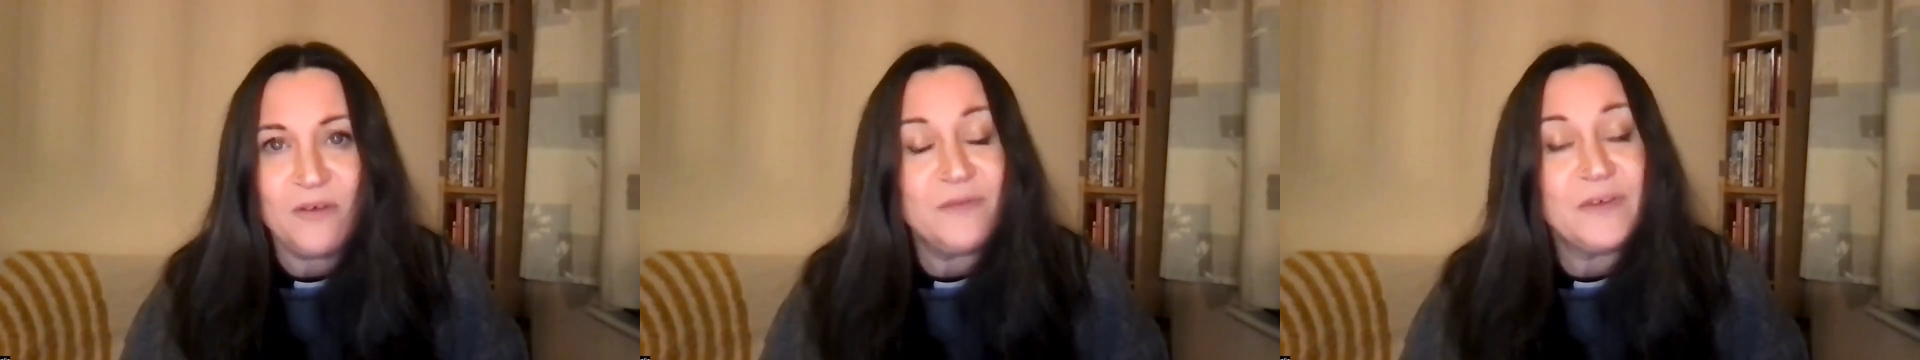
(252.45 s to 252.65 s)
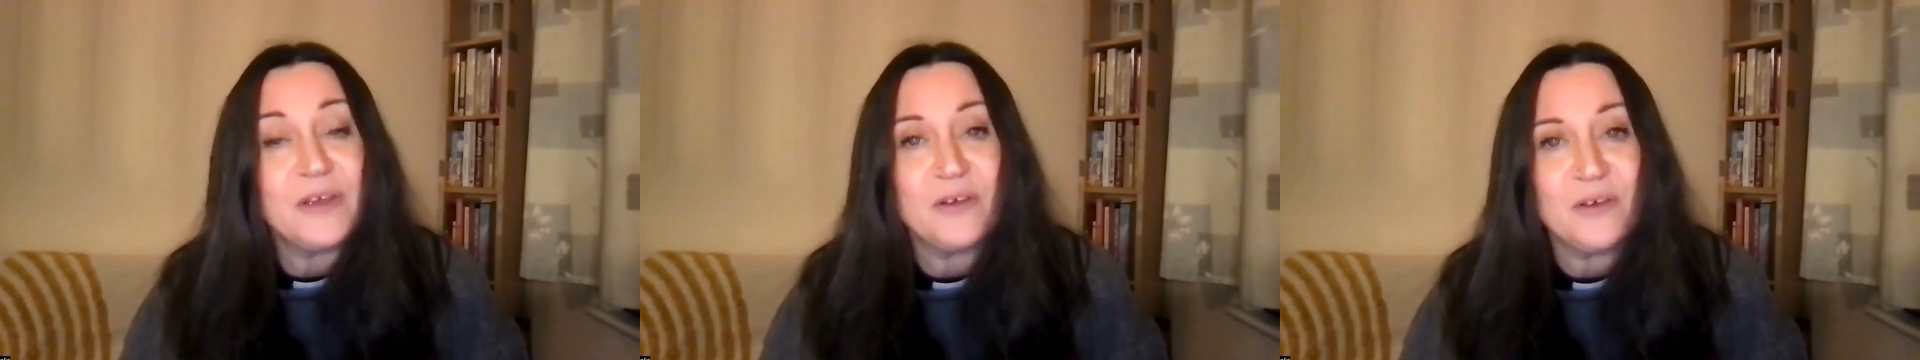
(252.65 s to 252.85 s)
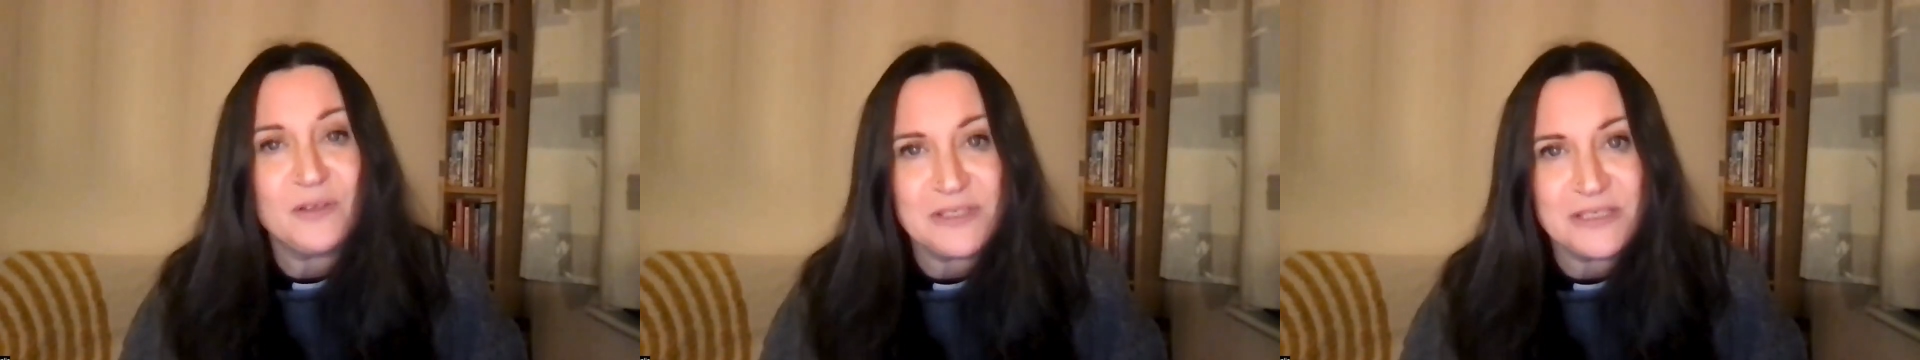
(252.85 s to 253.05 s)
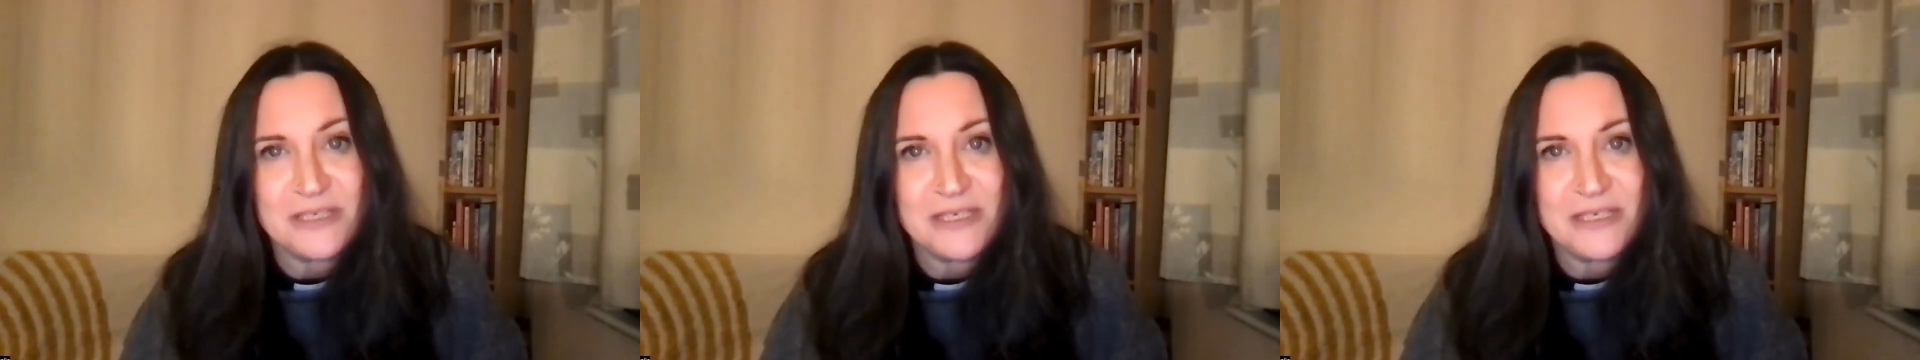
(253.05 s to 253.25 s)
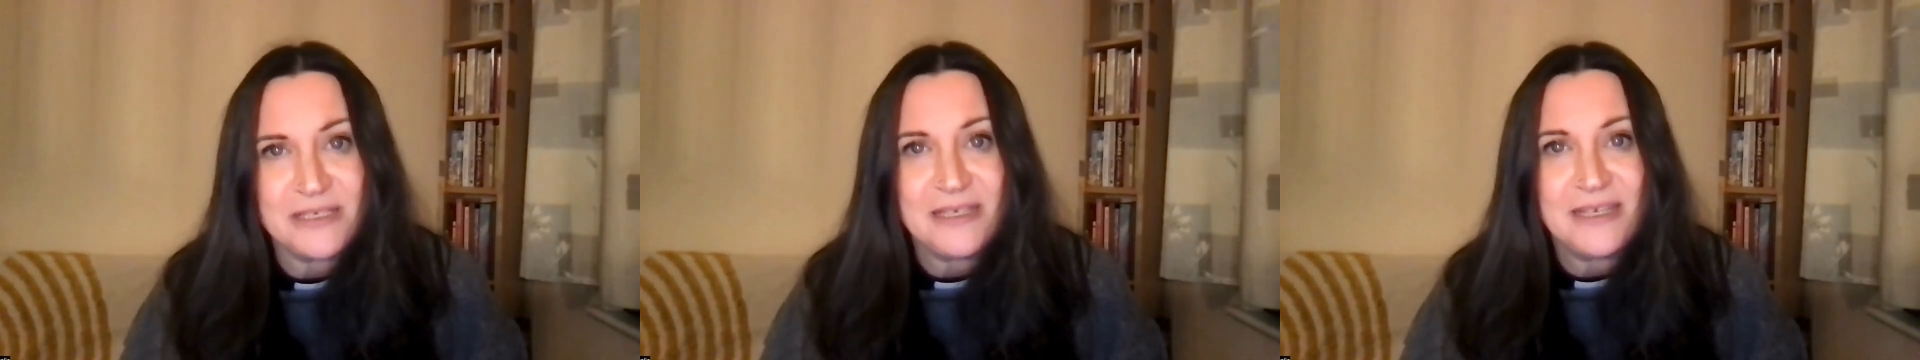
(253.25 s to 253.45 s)

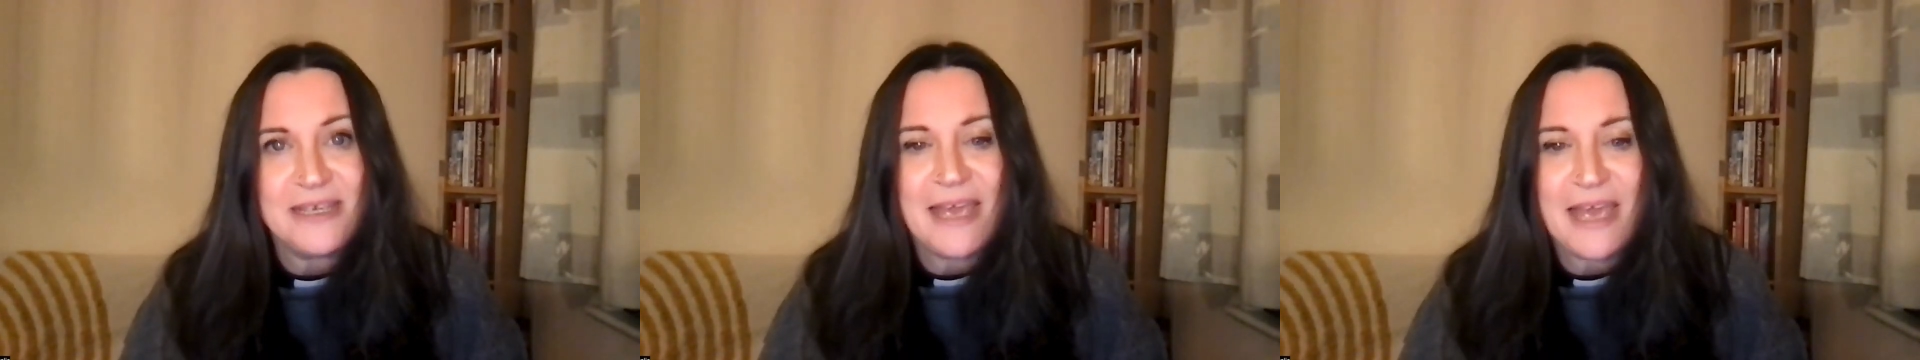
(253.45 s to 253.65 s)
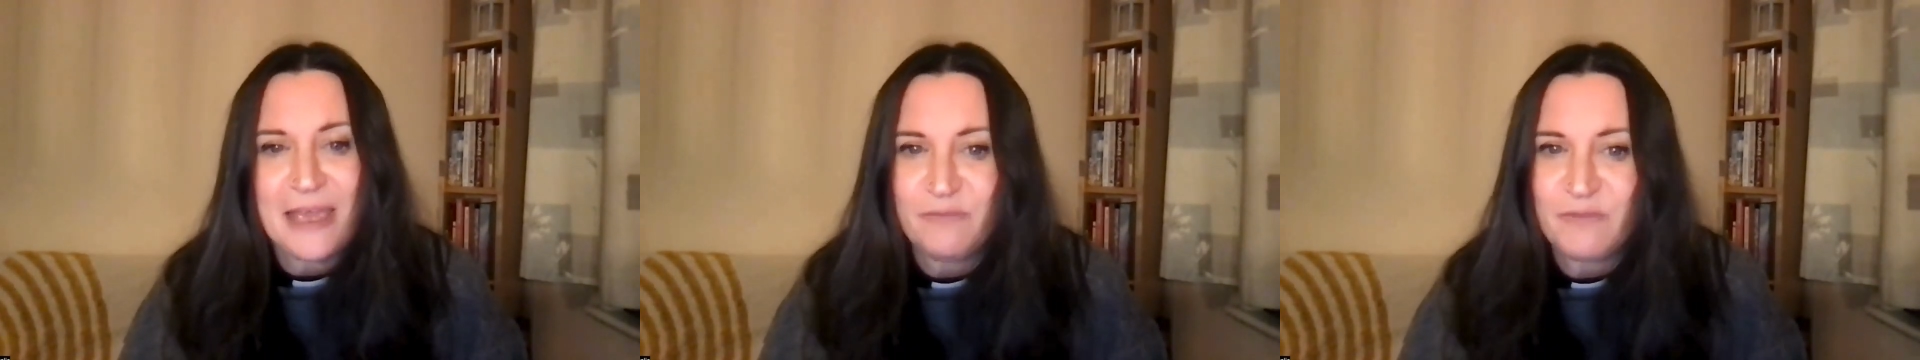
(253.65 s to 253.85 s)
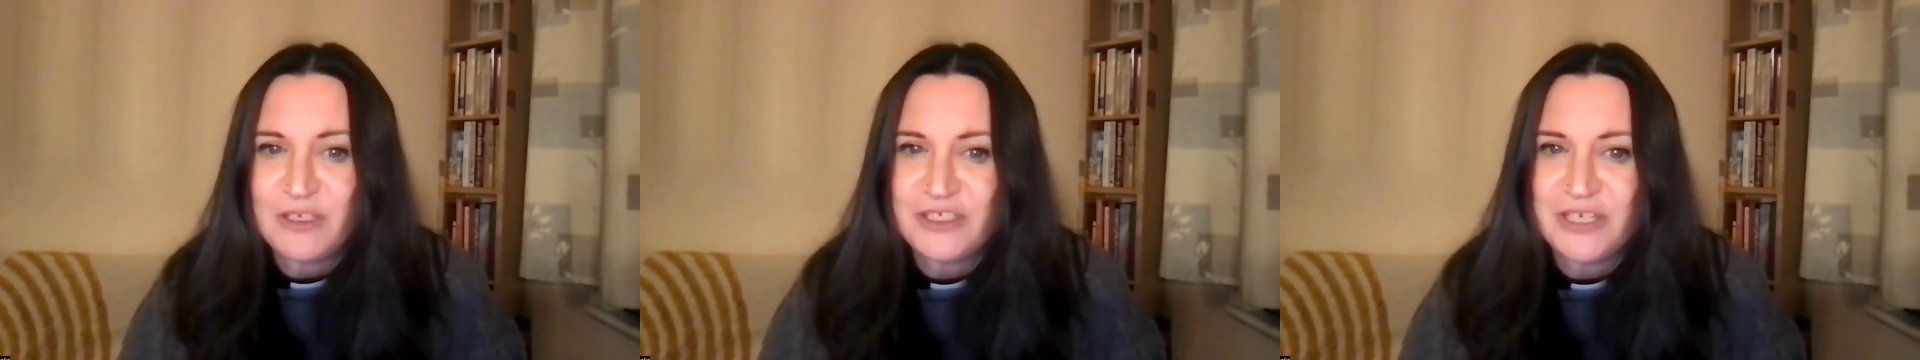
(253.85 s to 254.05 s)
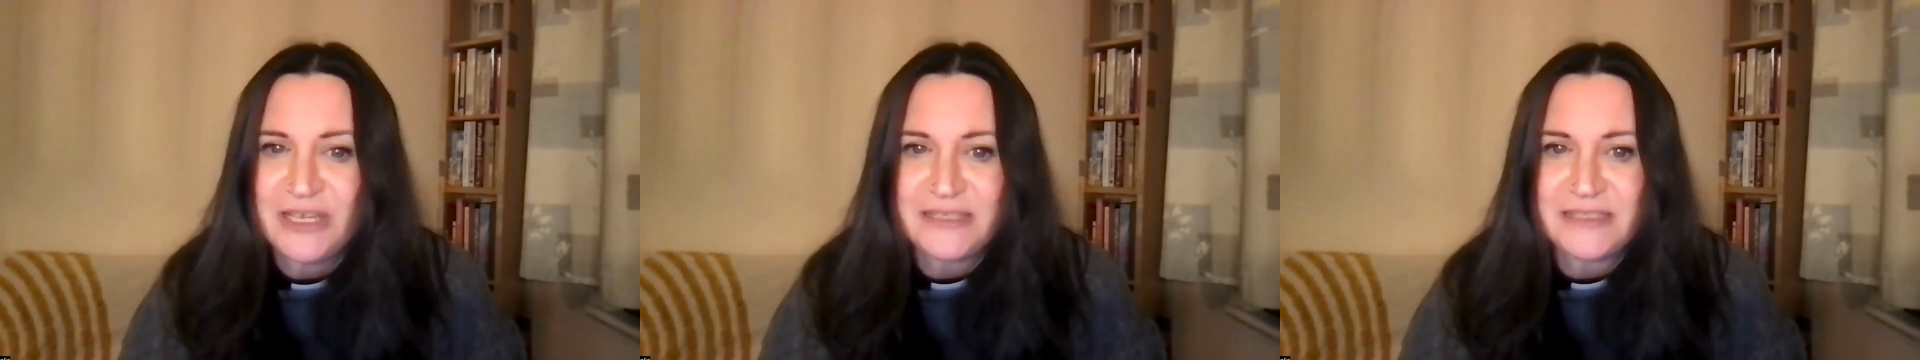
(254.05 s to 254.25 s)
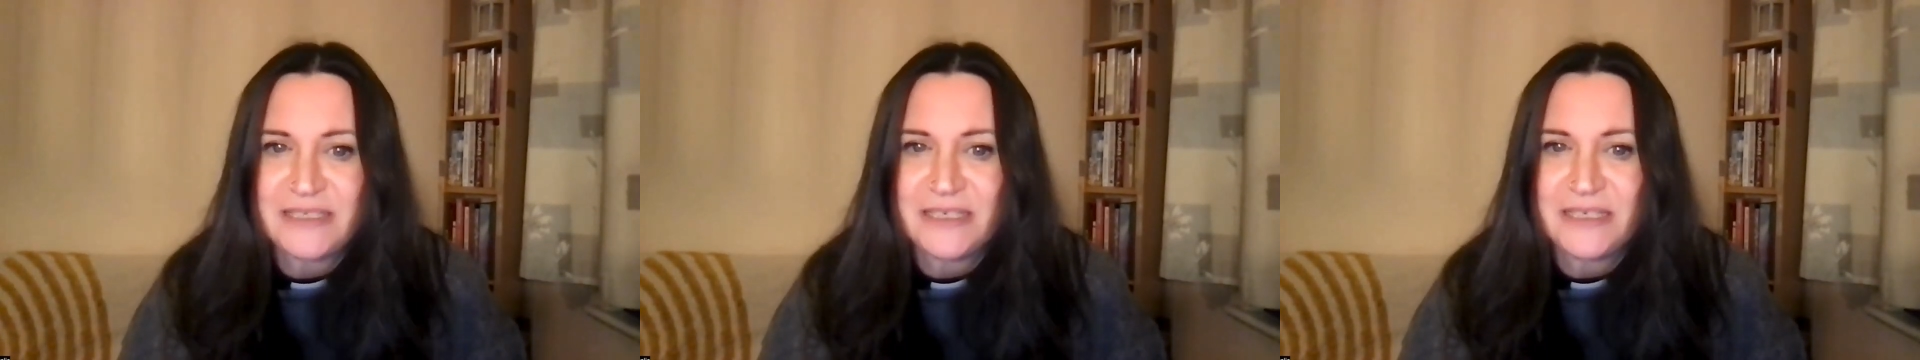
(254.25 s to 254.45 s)
forgotten and
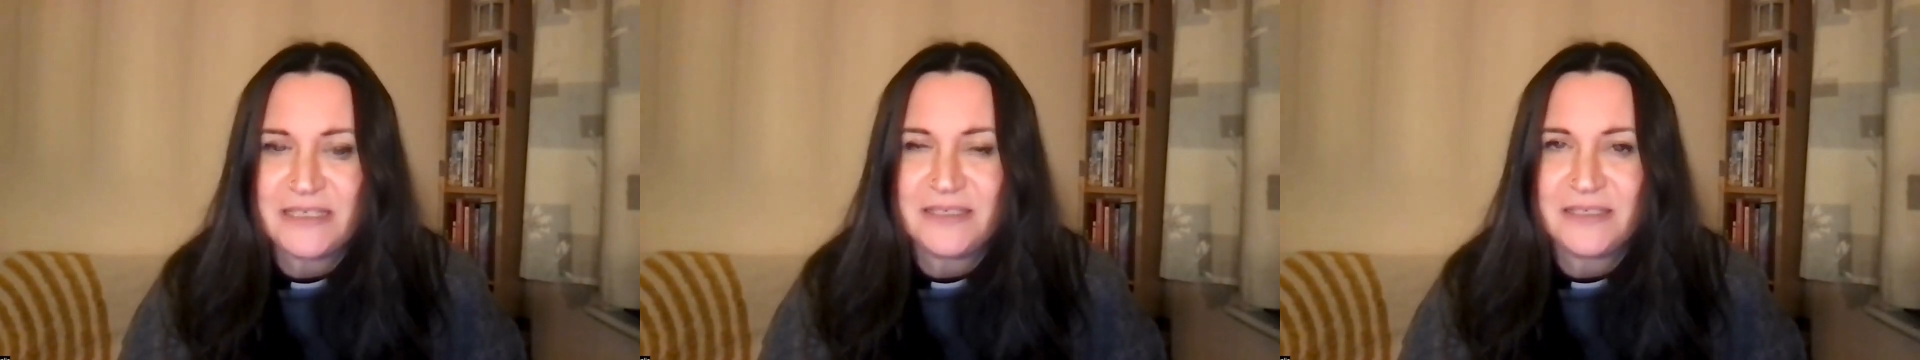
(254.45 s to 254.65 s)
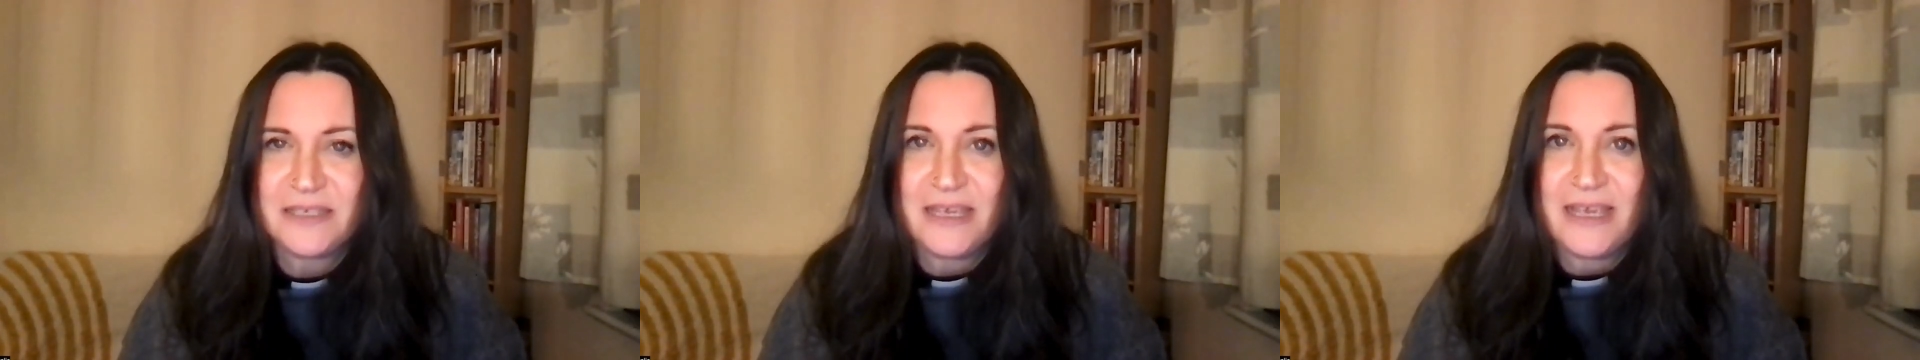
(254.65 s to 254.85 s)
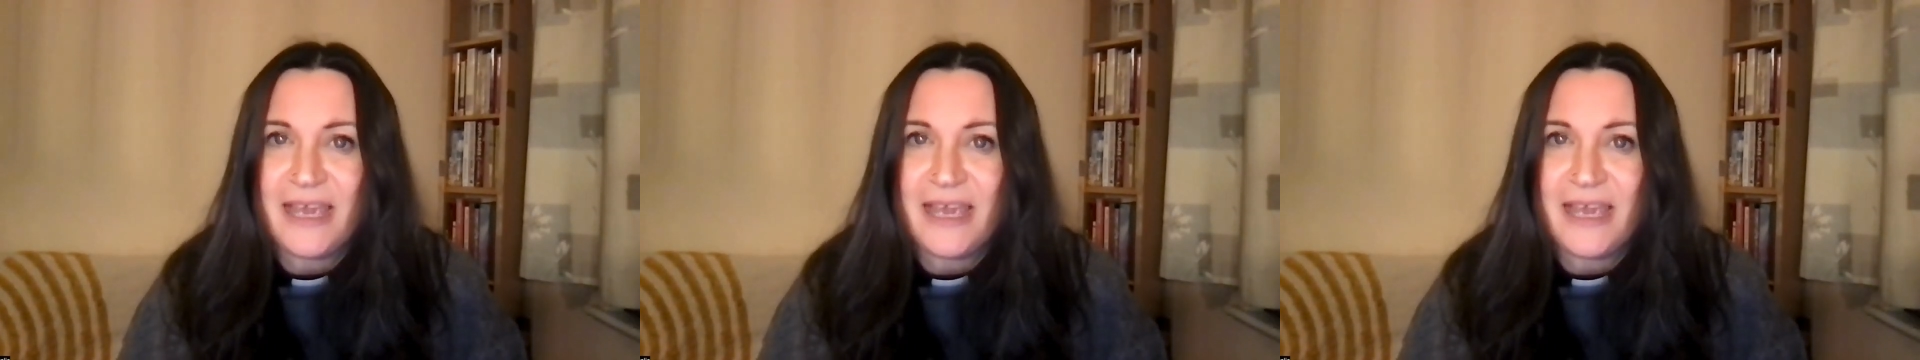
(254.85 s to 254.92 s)
rejected